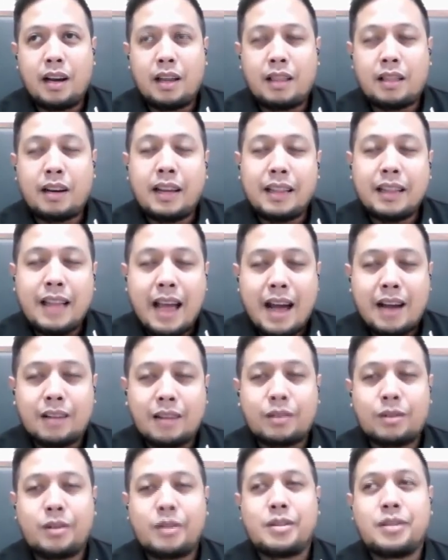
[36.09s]
threat
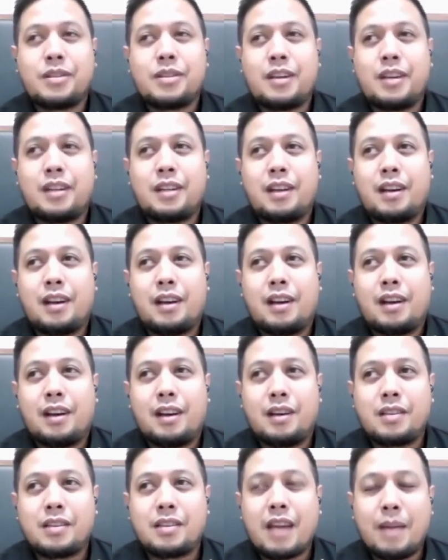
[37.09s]
actors and
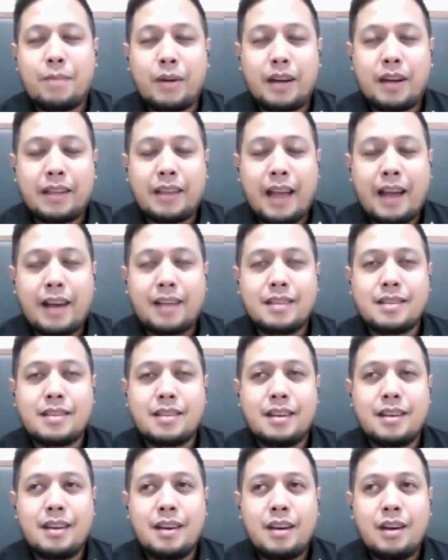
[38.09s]
cyber attacks,
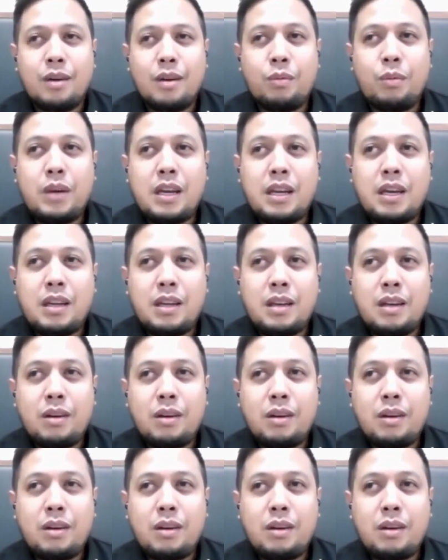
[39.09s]
we